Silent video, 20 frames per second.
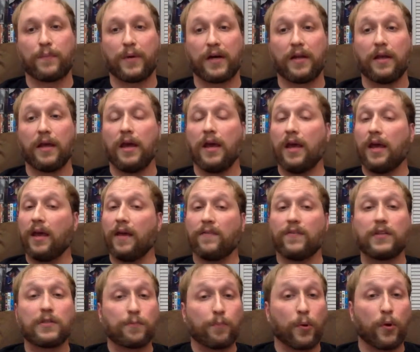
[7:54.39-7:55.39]
But
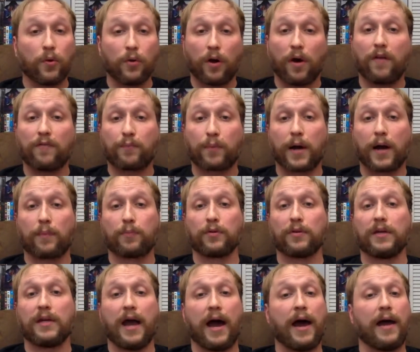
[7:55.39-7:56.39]
if it's pulled off
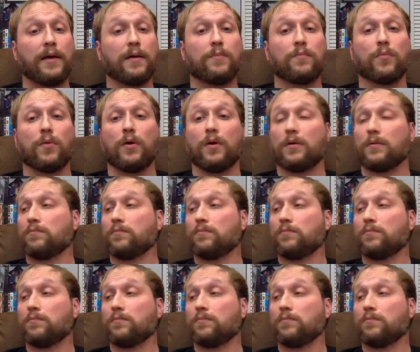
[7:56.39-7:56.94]
properly, I am